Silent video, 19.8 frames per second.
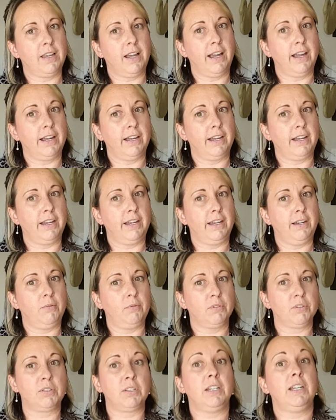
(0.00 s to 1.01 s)
I
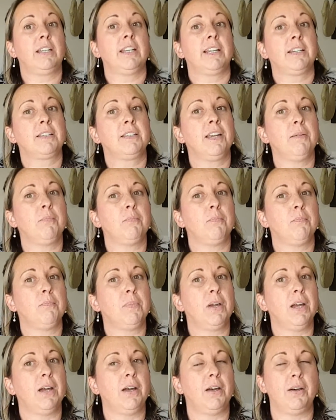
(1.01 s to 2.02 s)
will see you next
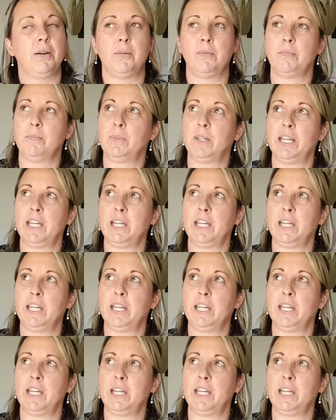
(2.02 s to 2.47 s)
time,